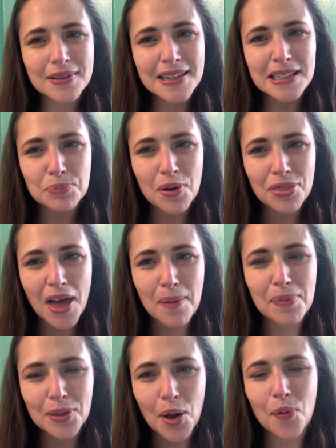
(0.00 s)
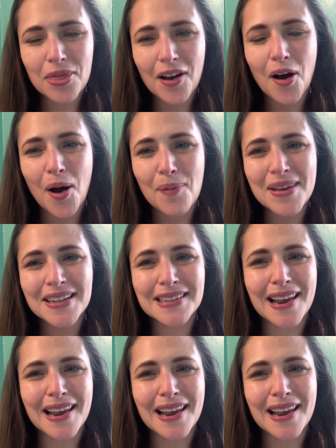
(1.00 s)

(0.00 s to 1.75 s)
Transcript: Please put that below in the comments,